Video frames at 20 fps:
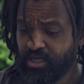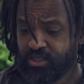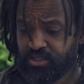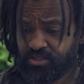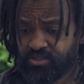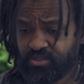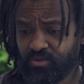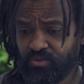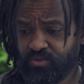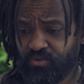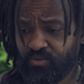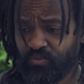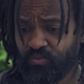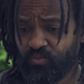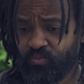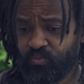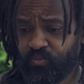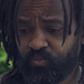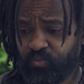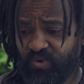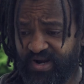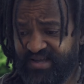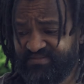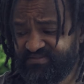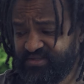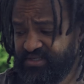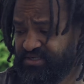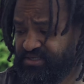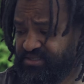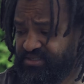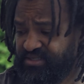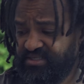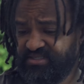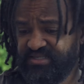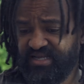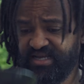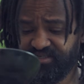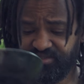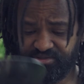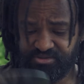So what I've done is
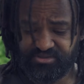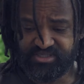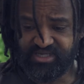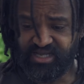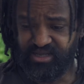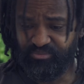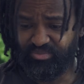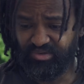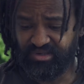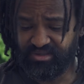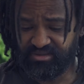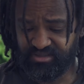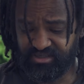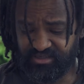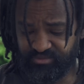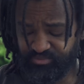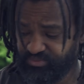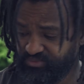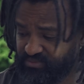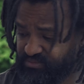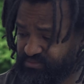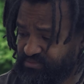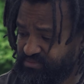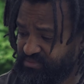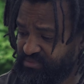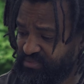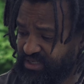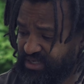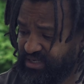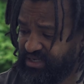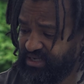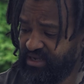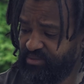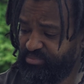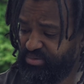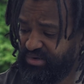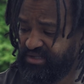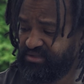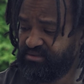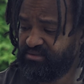actually I built up
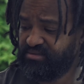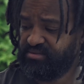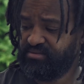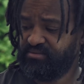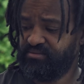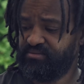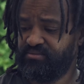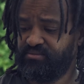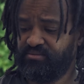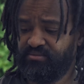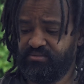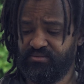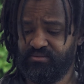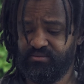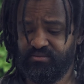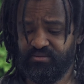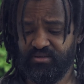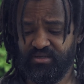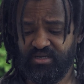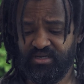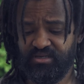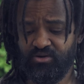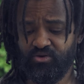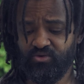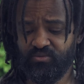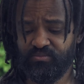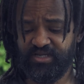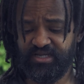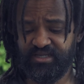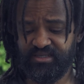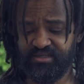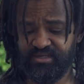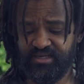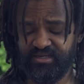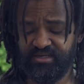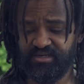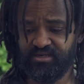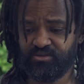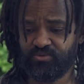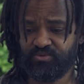about at
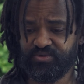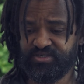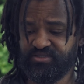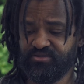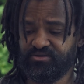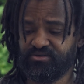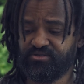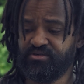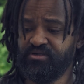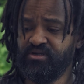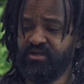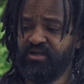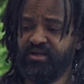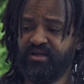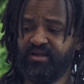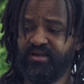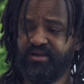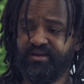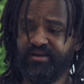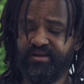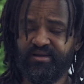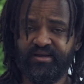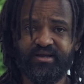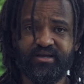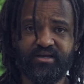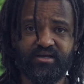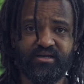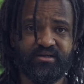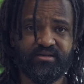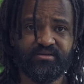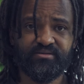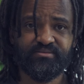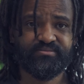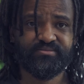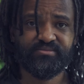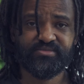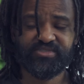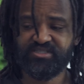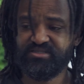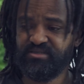a hardware store
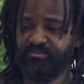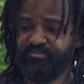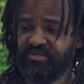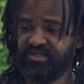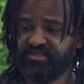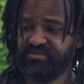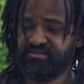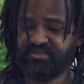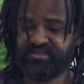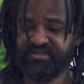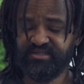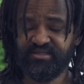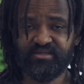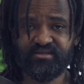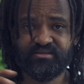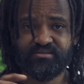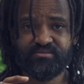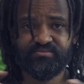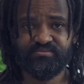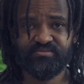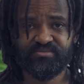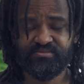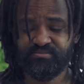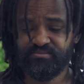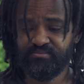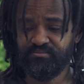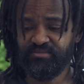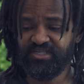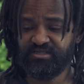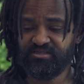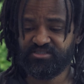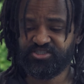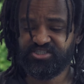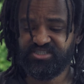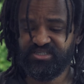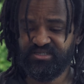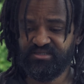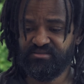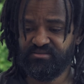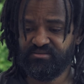just a steel metal
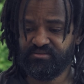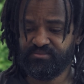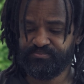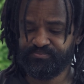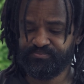sheet,